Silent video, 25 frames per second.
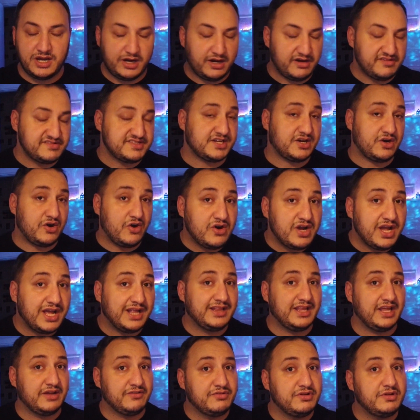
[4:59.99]
I was like,
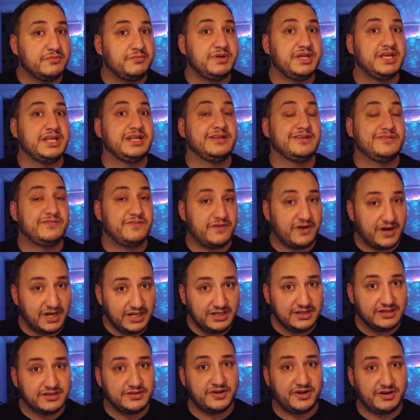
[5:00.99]
okay, they will be in the
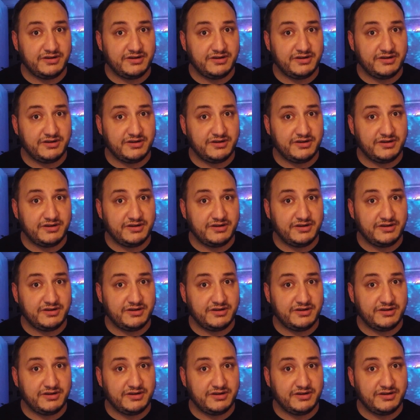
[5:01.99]
final